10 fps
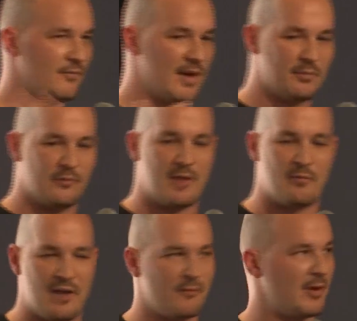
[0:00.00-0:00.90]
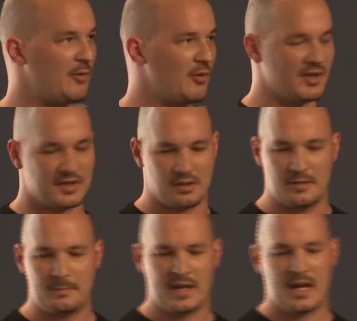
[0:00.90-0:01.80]
Web 1, Web 2, and so
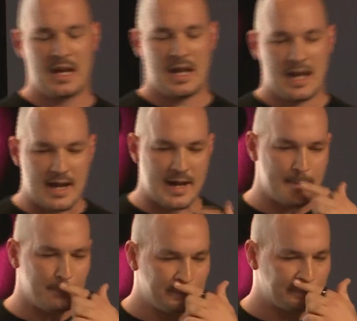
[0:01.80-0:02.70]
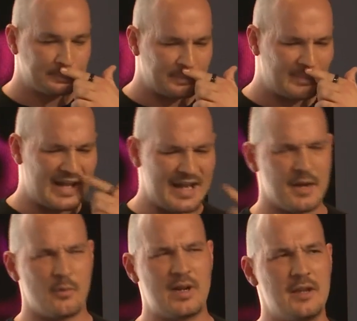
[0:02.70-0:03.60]
on.
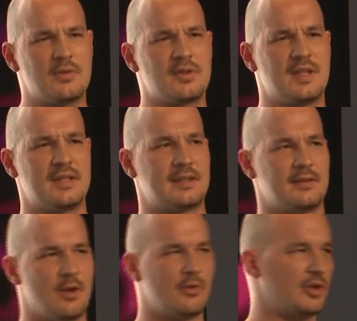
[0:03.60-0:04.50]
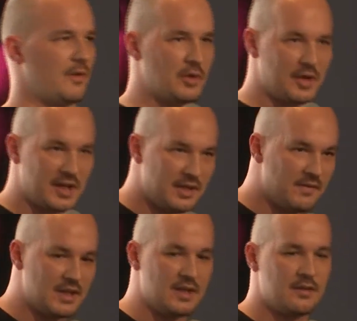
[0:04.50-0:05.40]
And it really used this notion of
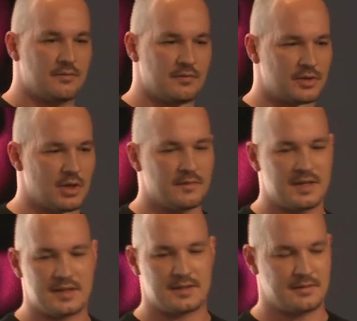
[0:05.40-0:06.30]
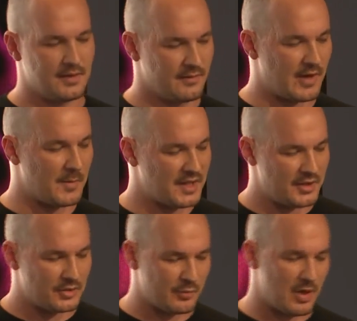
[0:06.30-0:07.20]
connectivity to solve this
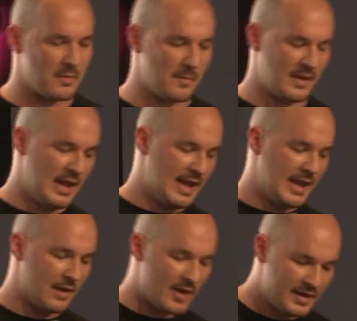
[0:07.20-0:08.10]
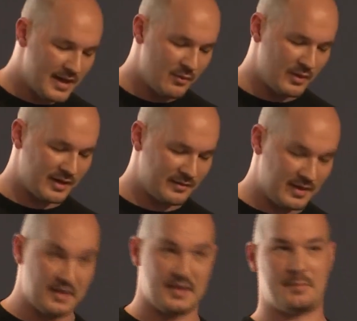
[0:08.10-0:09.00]
fragmentation problem. And right now we're
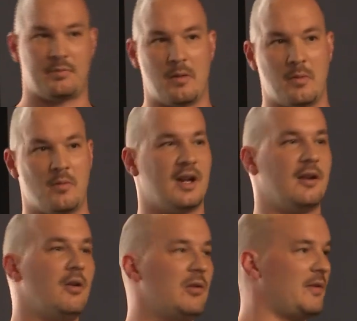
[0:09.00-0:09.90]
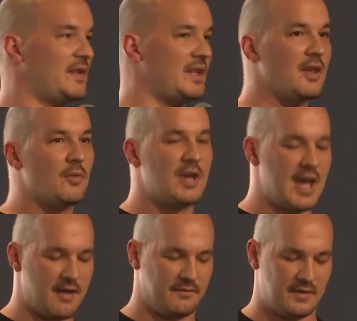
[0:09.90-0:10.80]
in this problem where all of a sudden we
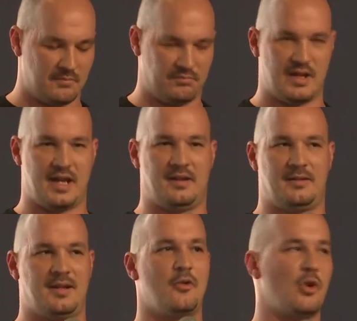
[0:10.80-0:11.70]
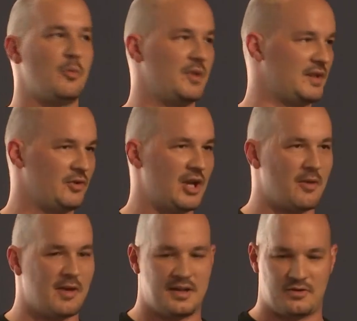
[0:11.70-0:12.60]
have like enormous
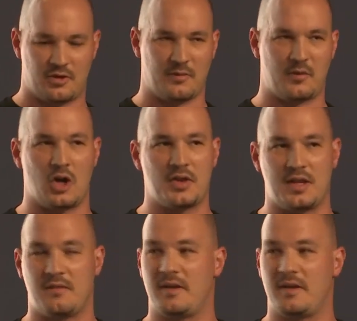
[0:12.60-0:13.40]
generation of content.